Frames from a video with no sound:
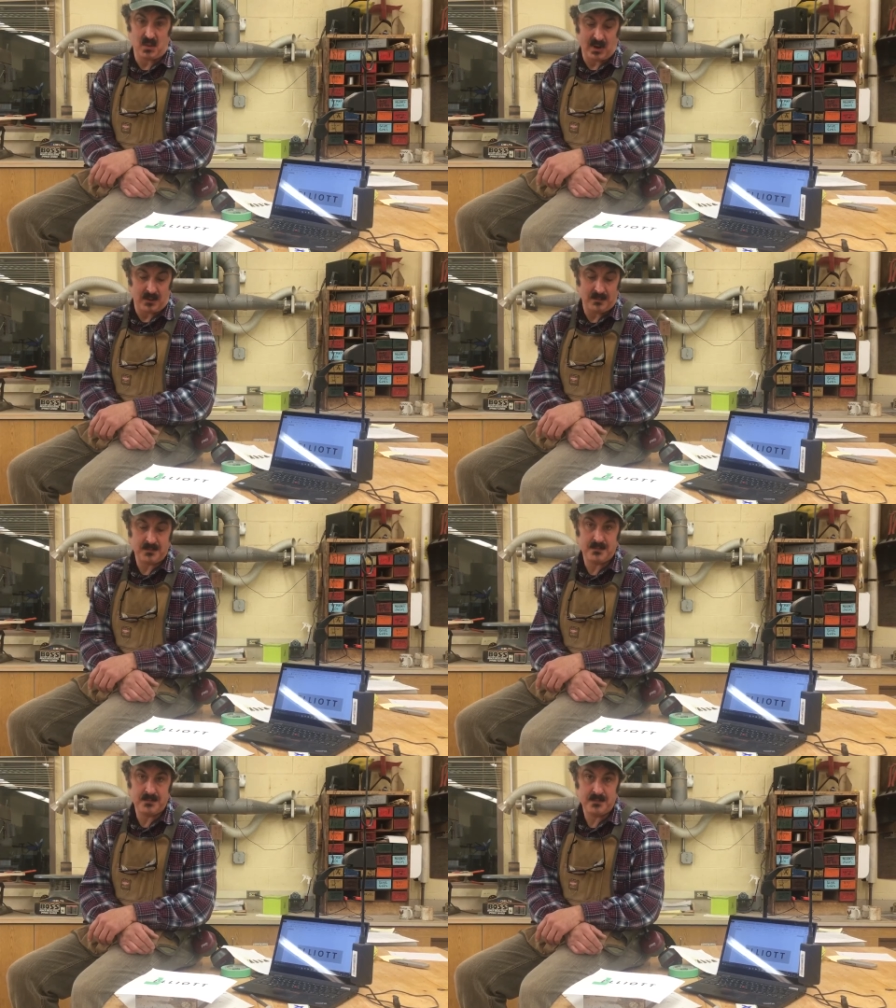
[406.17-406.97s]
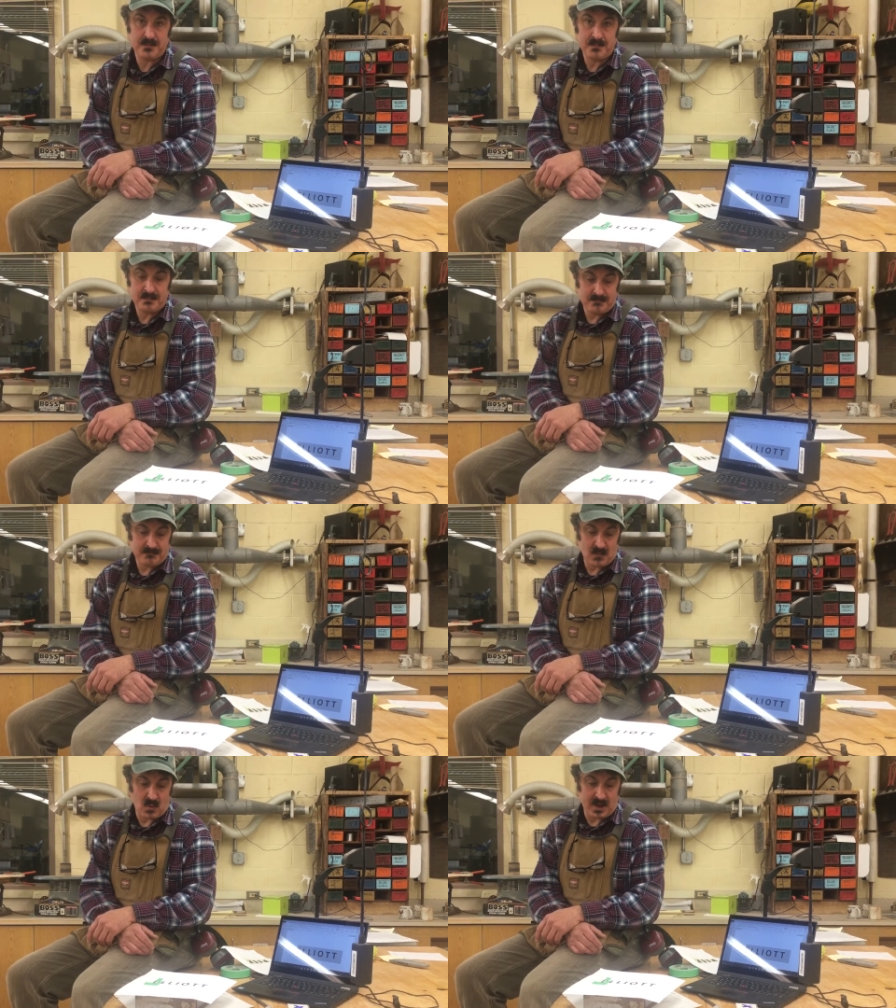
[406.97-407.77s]
well,
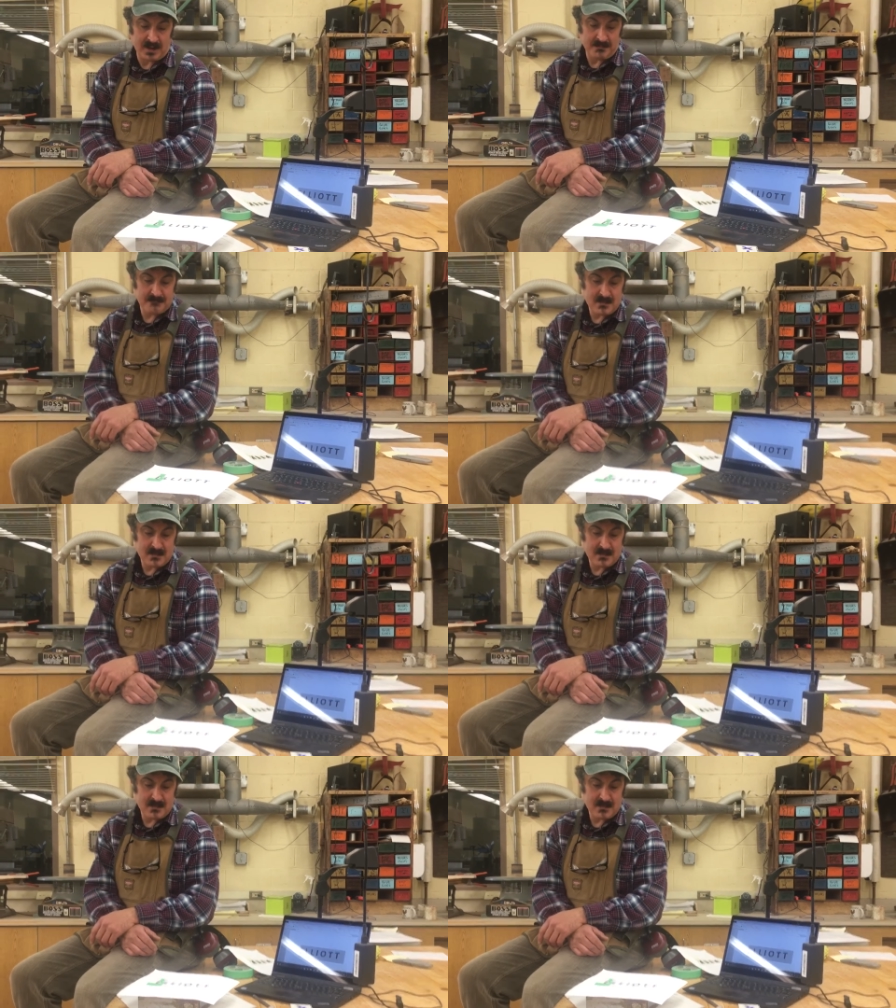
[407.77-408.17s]
okay?